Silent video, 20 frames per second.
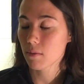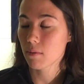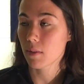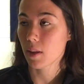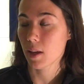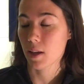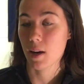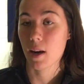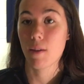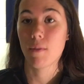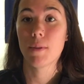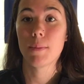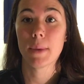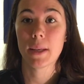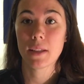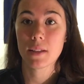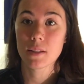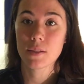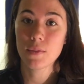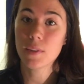that I would
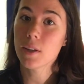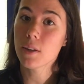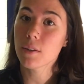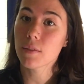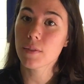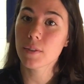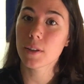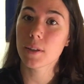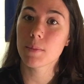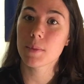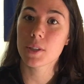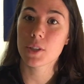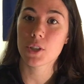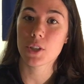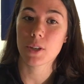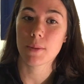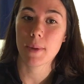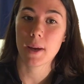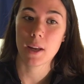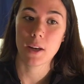make this video for him
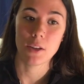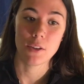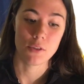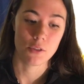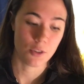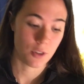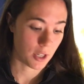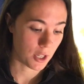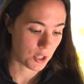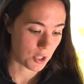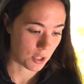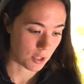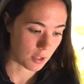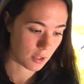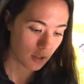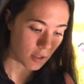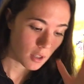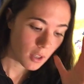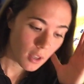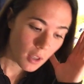teaching him how to use
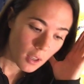crutches.